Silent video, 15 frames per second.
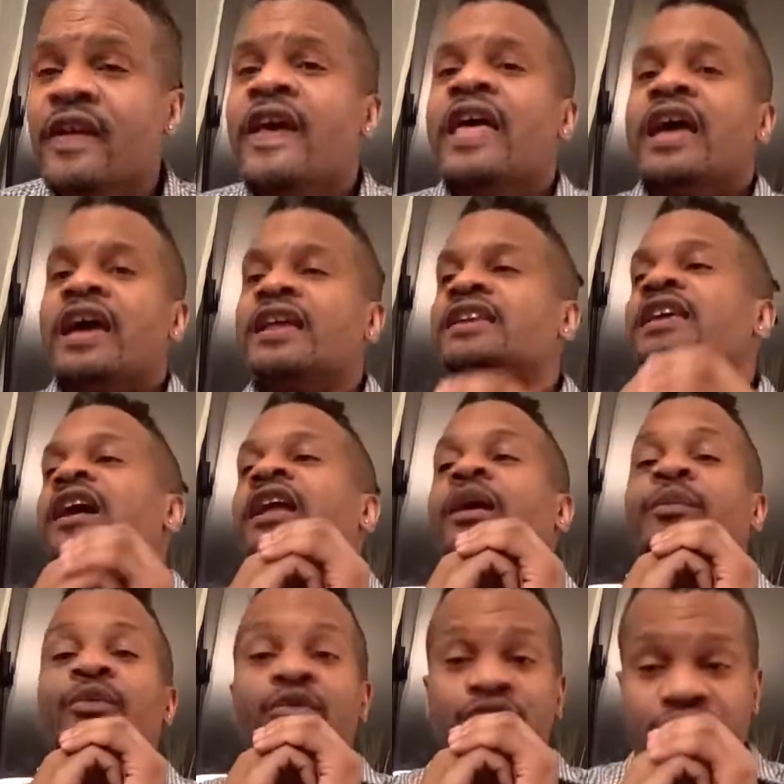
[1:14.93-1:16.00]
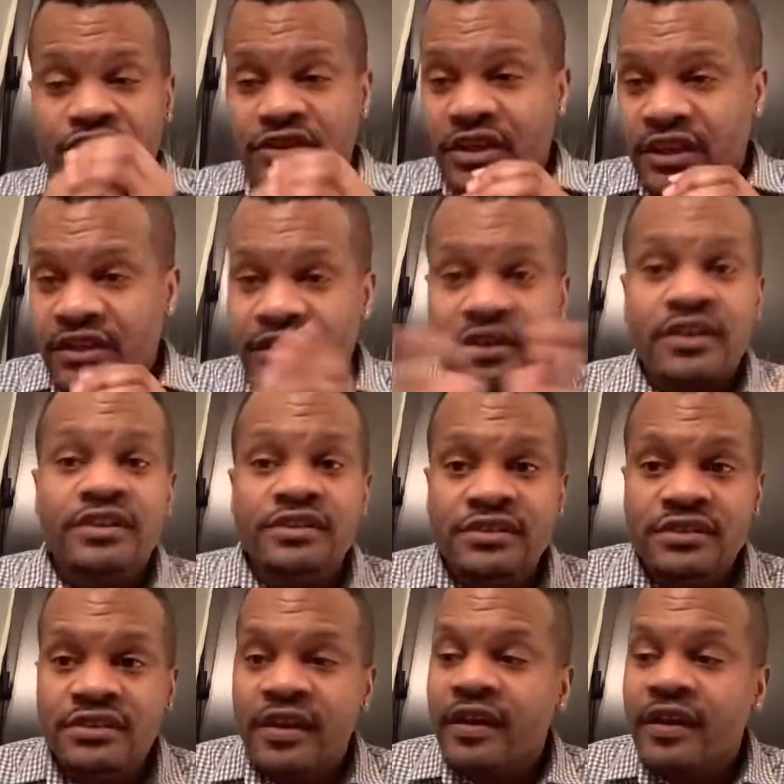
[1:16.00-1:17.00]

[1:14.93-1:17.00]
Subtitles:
And now I'm going to say this.